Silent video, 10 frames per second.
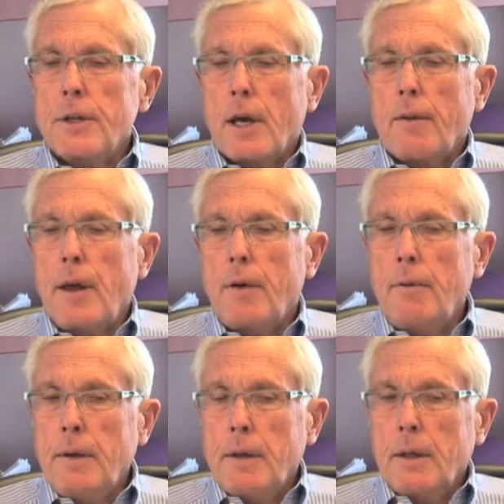and then
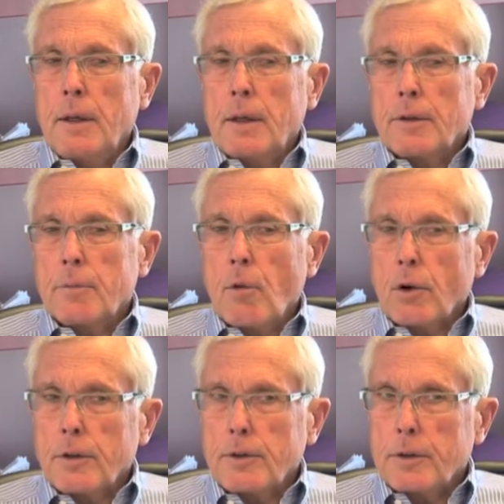the more
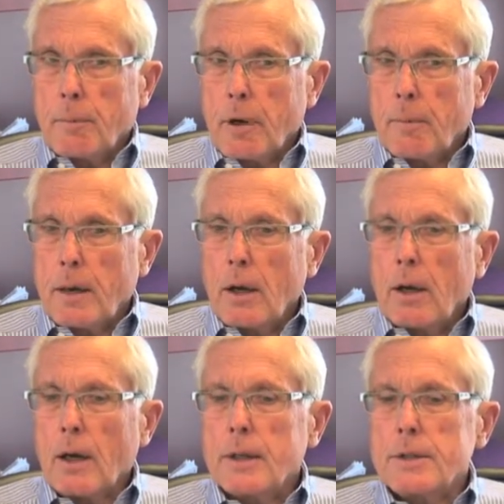
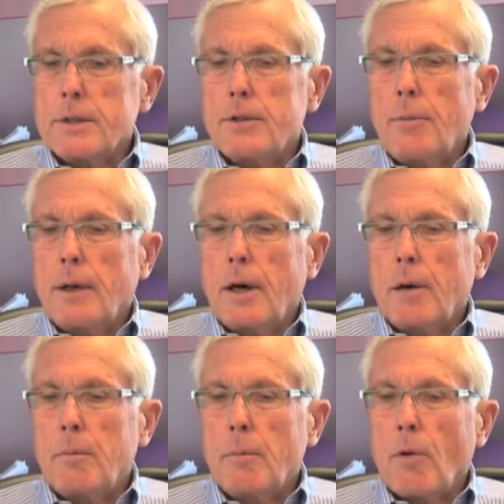departmentalized you become,
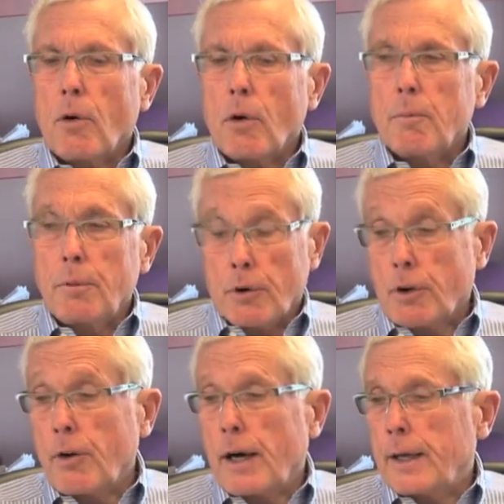the more
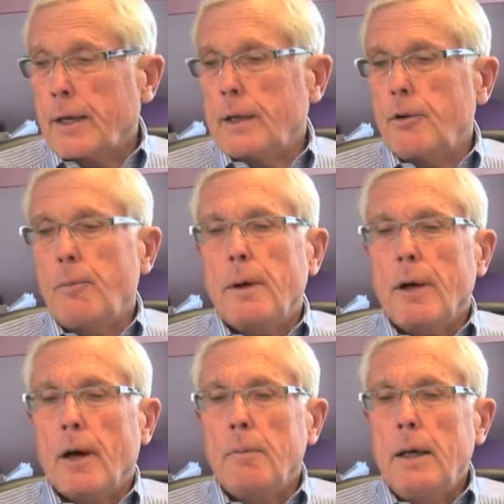bureaucratic you
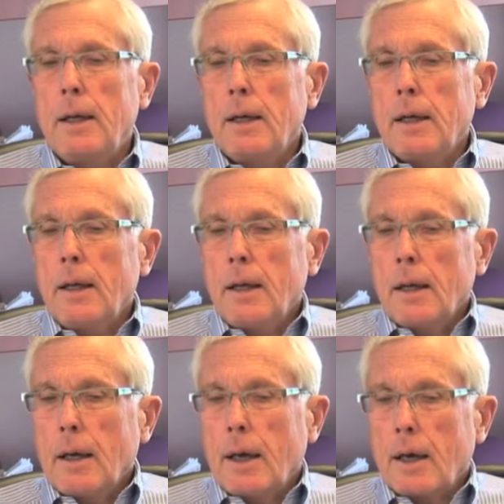become,
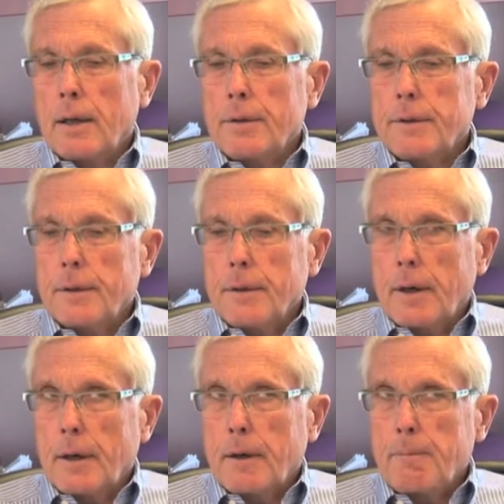and
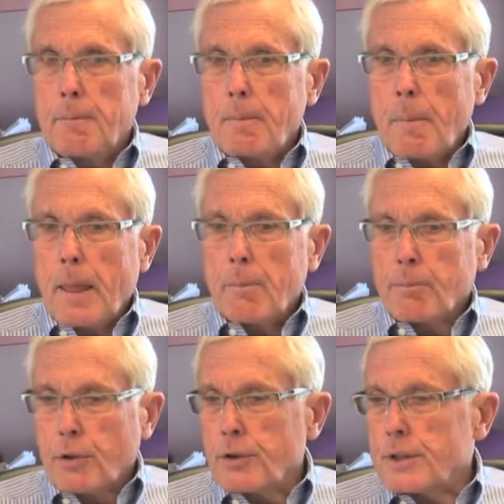
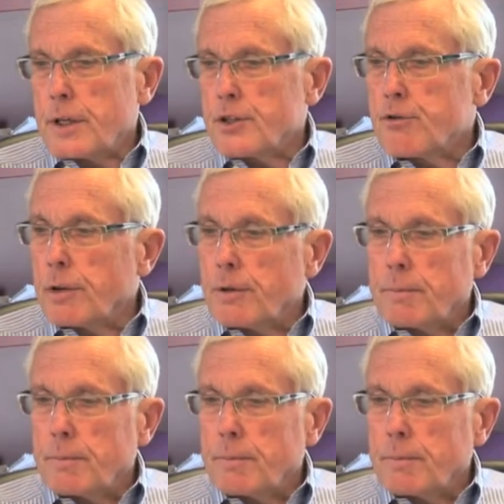process driven.